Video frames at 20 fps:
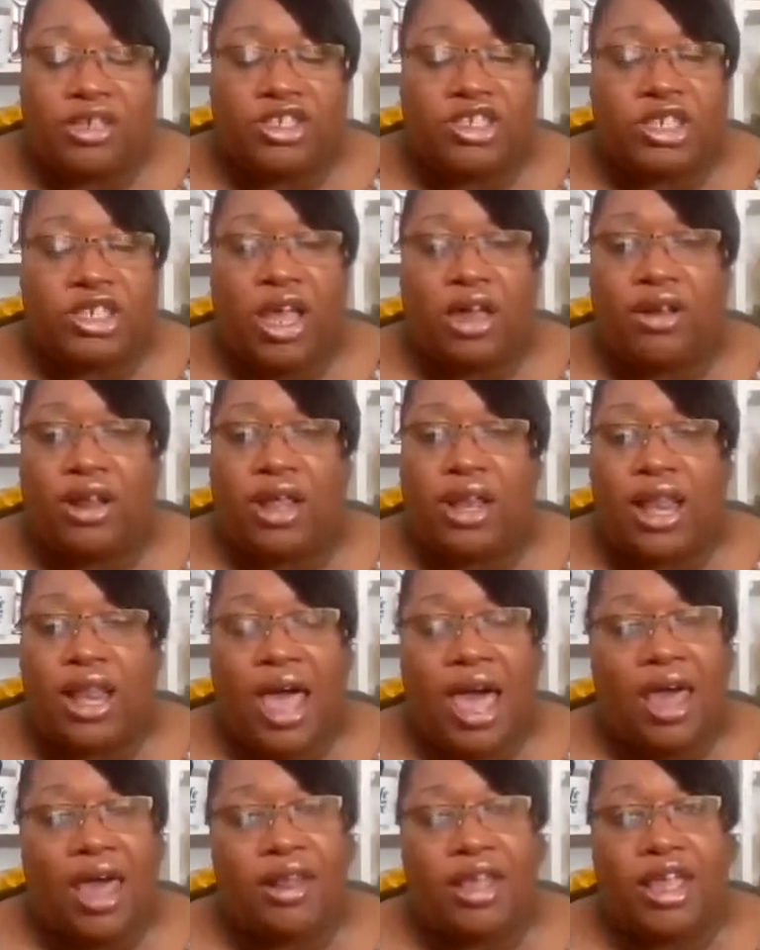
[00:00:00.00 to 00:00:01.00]
shared a
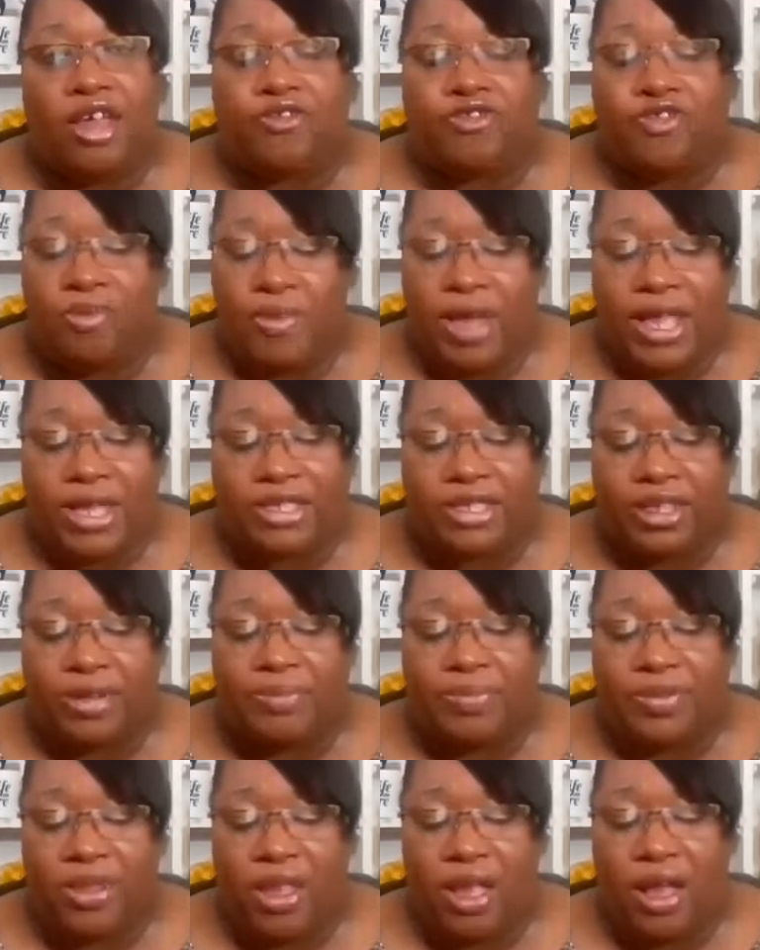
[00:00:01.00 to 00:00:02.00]
lot of
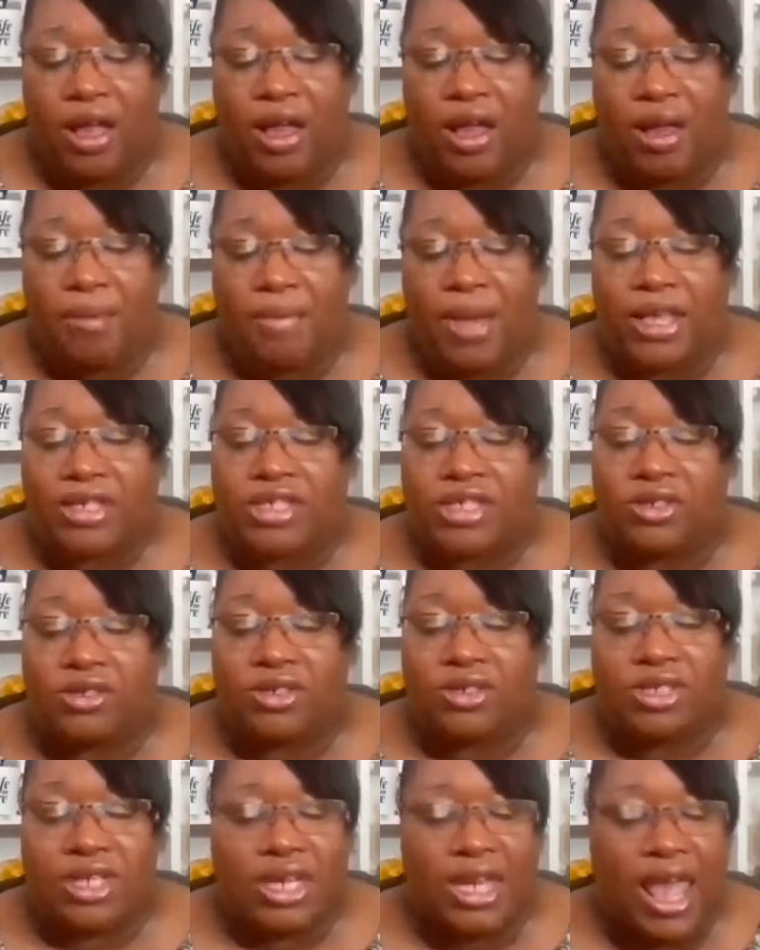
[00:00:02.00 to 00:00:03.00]
information. My
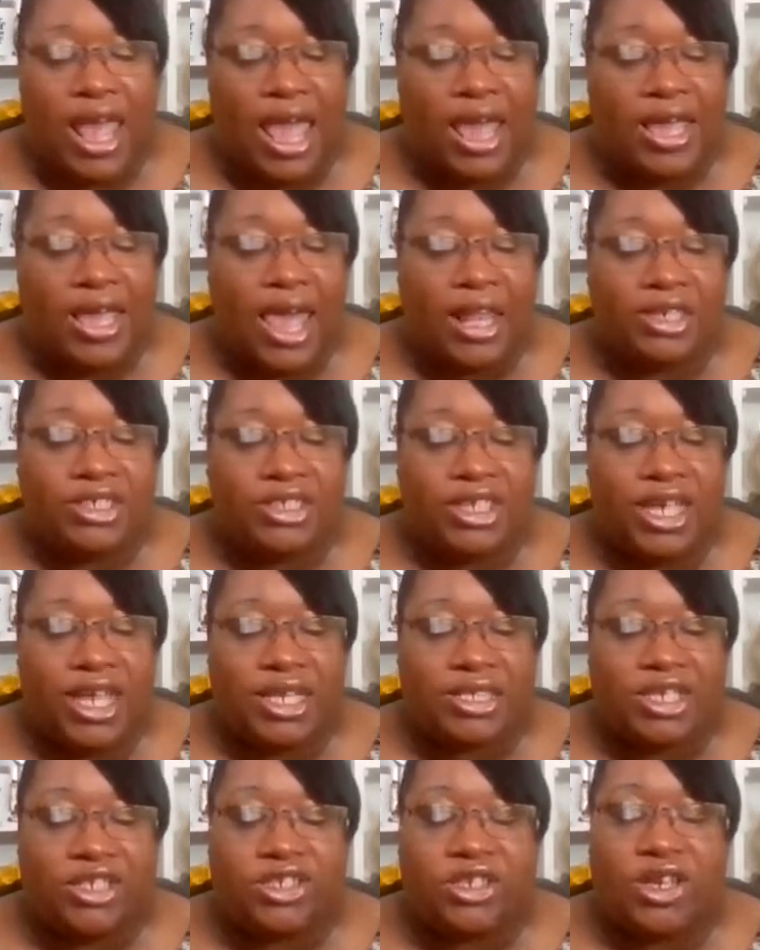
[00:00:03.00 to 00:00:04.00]
sisters and I got a
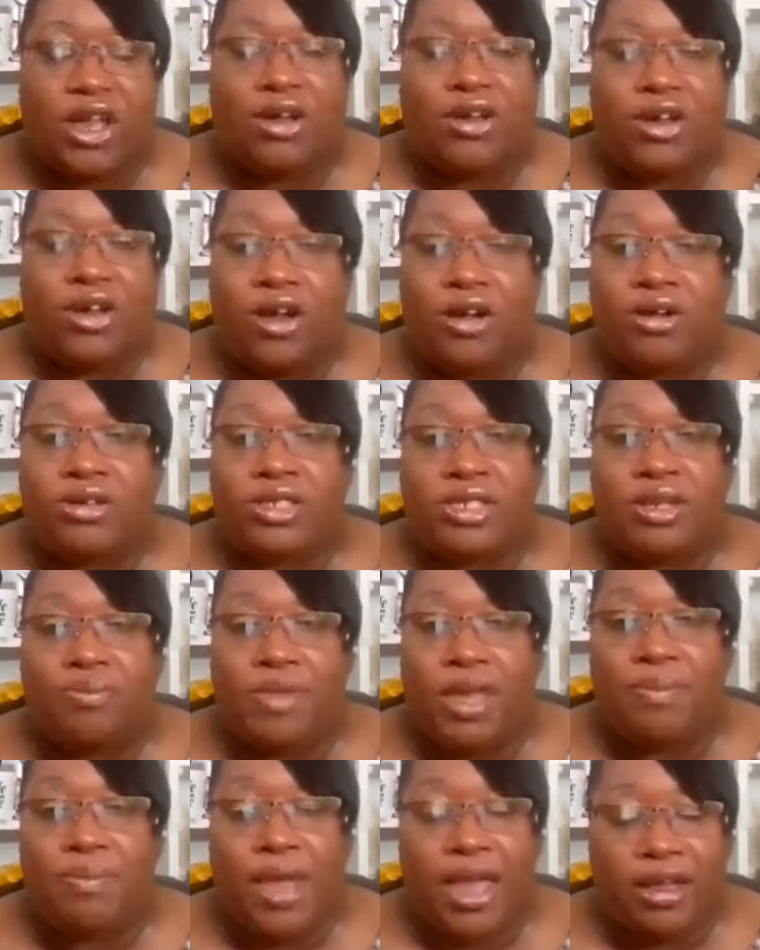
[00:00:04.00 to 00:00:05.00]
chance as young girls to
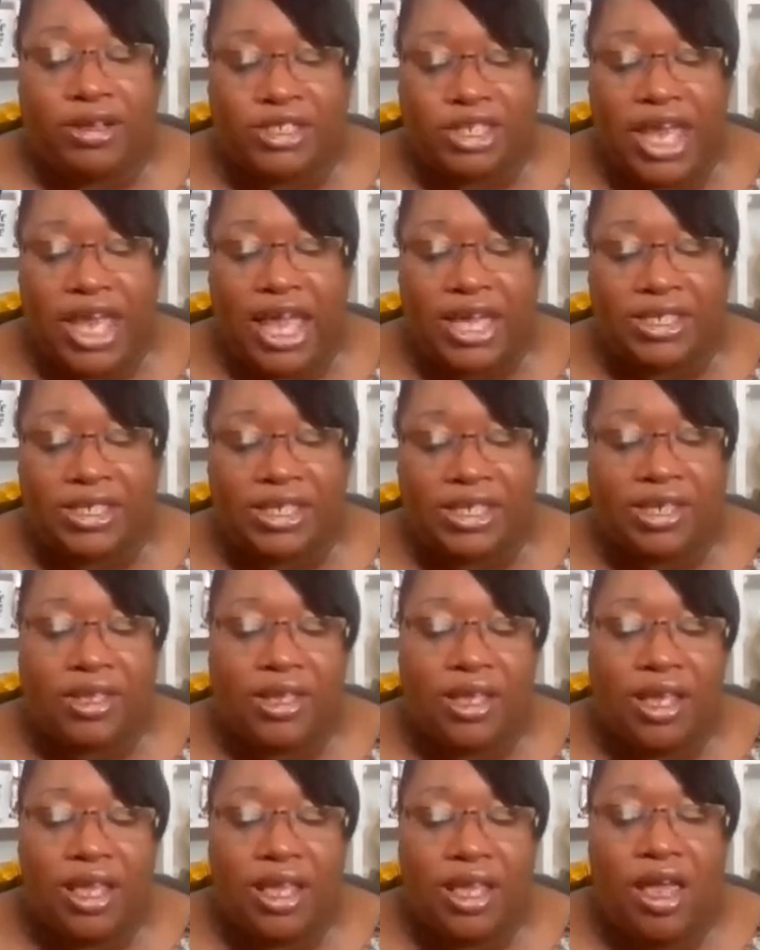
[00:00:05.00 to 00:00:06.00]
meet Mayor Jackson